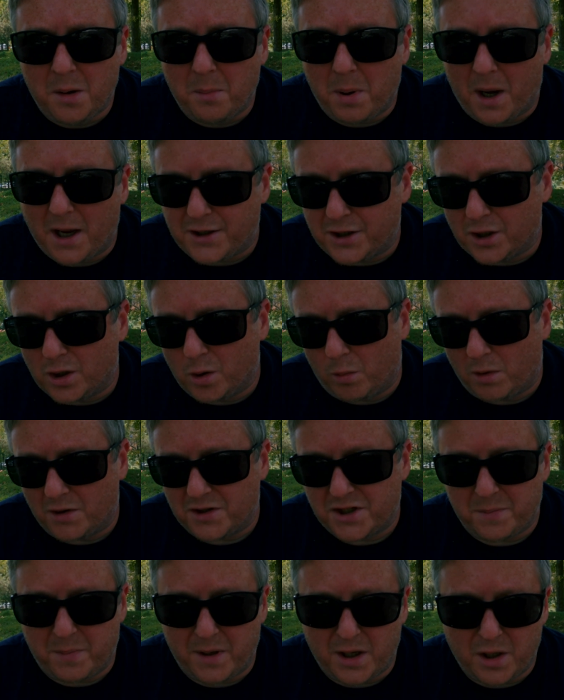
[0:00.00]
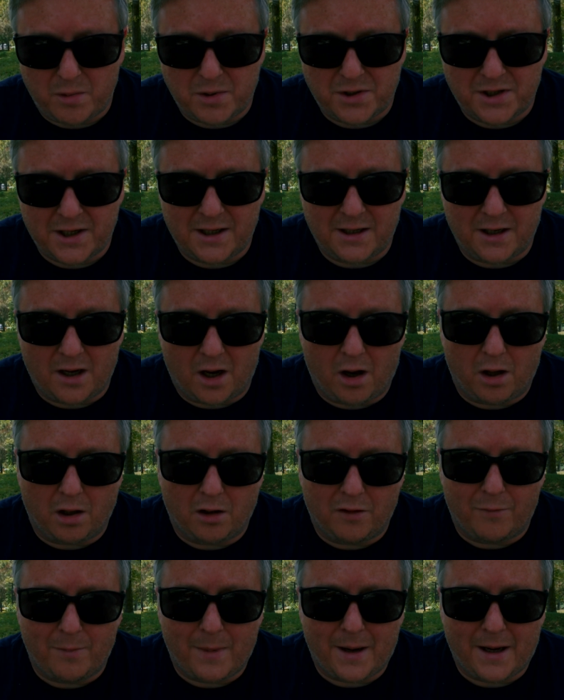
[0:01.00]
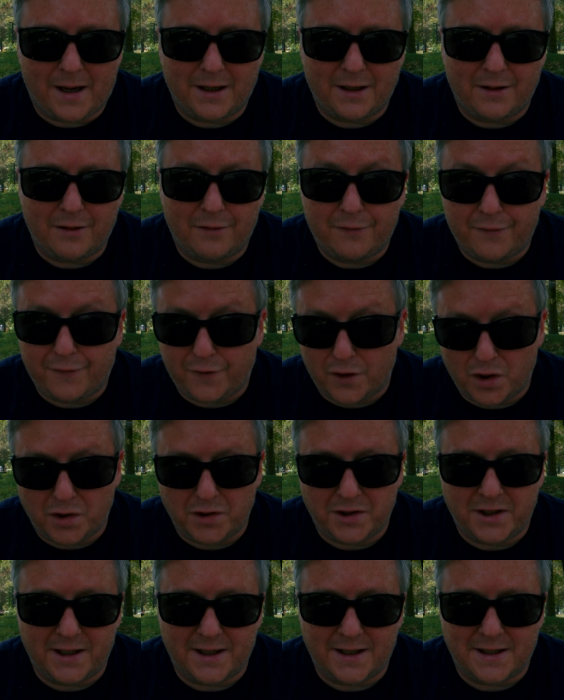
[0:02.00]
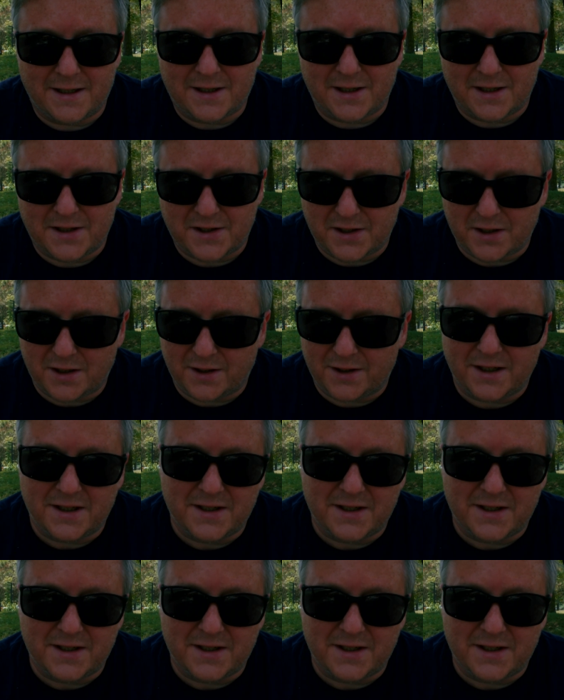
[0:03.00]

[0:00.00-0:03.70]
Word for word: but I don't want to be using all of my phone data so